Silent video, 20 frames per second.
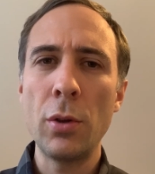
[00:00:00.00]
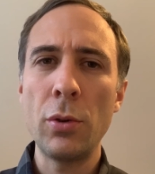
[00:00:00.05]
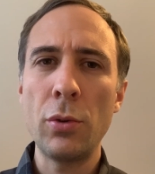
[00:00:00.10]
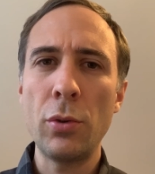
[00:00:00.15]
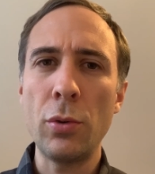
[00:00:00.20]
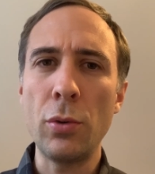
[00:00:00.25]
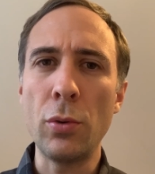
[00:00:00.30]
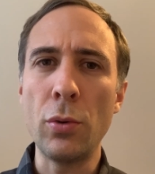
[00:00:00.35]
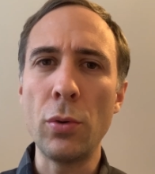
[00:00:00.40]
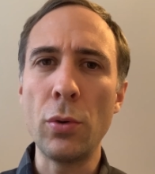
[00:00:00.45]

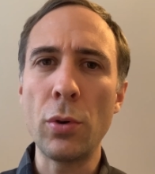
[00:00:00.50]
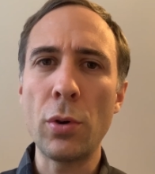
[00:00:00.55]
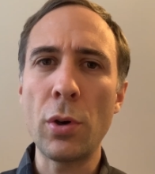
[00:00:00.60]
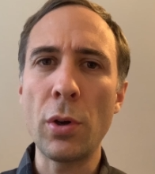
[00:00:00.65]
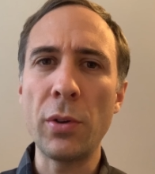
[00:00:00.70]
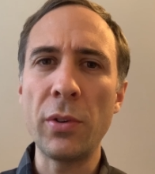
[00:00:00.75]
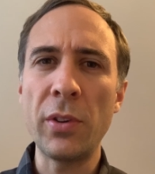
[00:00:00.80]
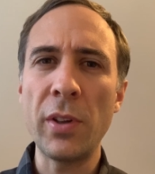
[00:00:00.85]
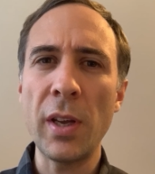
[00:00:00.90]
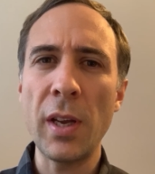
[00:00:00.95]
to
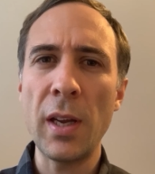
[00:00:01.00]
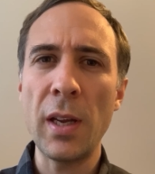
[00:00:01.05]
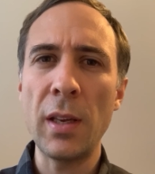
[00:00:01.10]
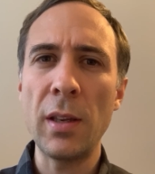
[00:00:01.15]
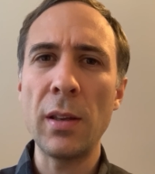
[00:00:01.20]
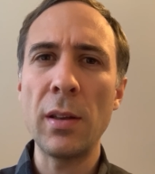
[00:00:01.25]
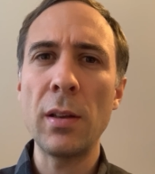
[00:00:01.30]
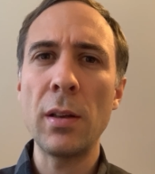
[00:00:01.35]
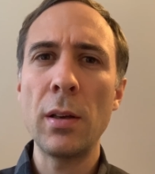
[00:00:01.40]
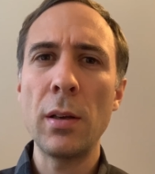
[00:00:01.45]

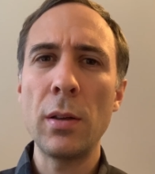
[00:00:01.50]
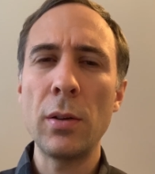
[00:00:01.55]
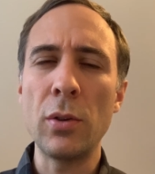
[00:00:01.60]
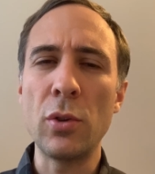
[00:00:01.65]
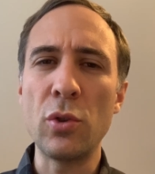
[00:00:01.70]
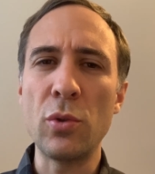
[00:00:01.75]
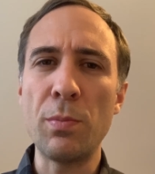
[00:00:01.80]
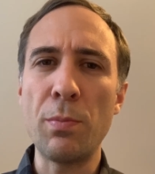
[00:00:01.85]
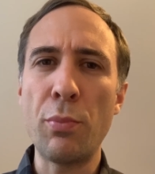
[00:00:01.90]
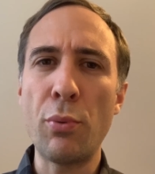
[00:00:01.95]
contain the
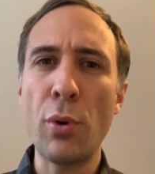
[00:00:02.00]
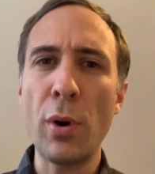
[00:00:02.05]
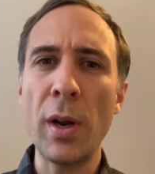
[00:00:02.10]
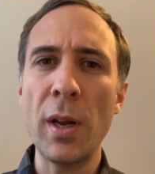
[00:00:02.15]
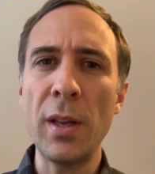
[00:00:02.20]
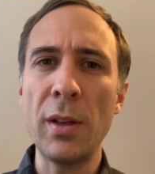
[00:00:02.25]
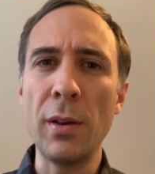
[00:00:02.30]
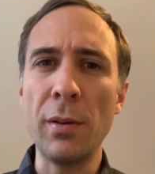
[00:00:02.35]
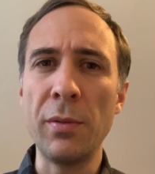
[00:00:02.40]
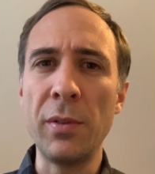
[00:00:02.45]

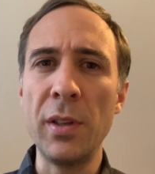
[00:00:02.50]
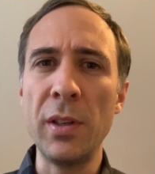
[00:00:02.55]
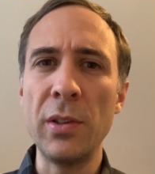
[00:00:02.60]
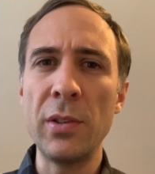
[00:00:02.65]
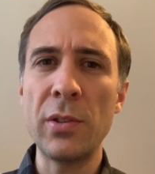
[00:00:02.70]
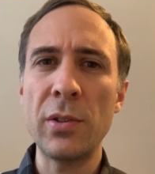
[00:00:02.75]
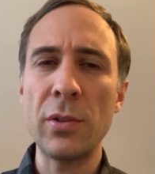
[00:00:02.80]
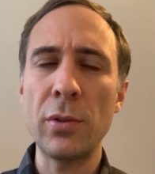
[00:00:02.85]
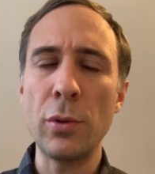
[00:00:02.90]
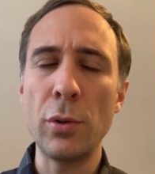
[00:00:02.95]
spread of
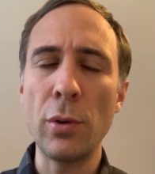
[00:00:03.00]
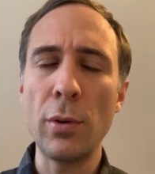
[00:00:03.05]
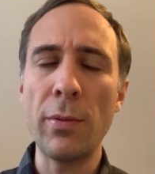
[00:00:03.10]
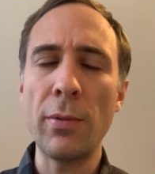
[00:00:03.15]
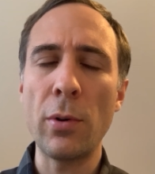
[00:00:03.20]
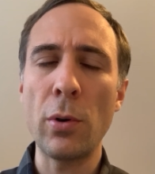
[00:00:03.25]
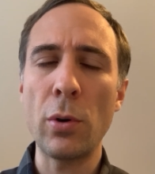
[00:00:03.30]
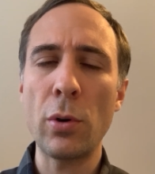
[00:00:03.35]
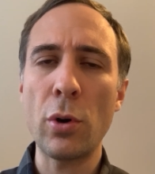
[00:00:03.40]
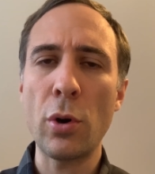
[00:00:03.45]
this
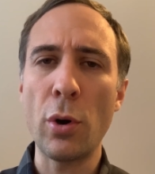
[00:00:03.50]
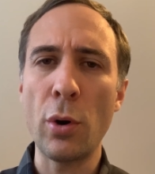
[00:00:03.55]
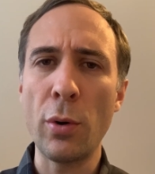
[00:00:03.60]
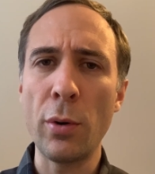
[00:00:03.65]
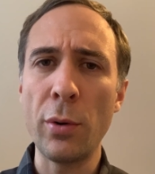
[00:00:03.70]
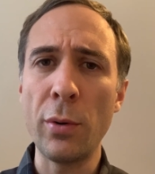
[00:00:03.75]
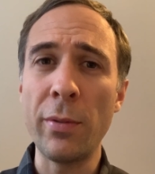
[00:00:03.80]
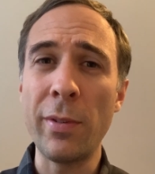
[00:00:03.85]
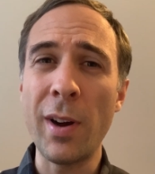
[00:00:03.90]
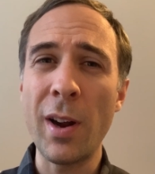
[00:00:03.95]
novel
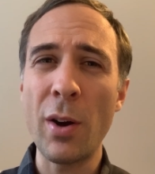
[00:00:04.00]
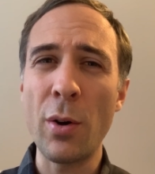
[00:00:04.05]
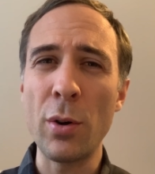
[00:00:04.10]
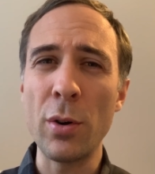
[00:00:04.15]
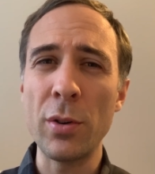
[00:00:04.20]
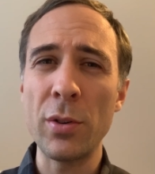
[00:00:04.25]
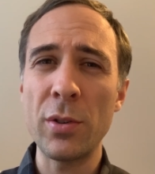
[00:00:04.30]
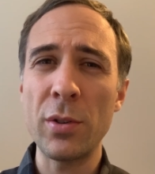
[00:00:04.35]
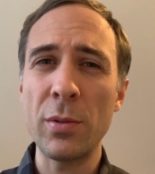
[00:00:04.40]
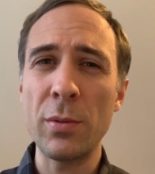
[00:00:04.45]

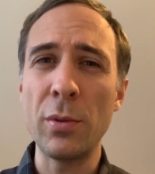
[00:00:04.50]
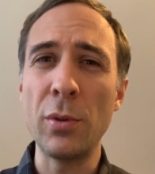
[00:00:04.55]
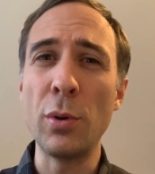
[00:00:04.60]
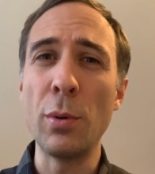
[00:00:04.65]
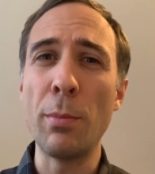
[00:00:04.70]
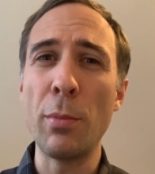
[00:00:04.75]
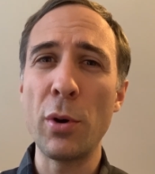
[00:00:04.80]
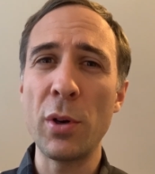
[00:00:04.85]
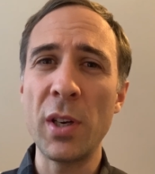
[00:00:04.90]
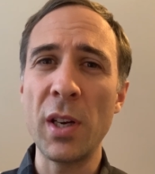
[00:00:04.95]
coronavirus
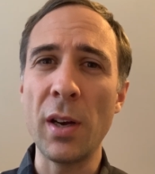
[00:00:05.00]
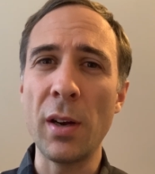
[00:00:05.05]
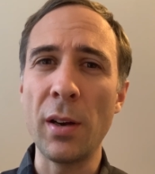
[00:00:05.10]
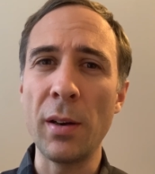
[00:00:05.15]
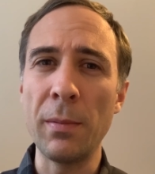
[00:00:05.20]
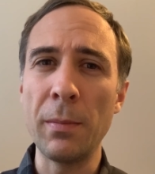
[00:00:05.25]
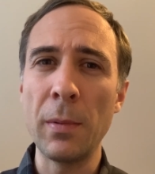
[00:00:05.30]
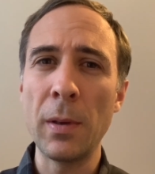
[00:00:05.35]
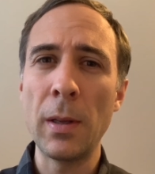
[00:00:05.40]
pneumonia,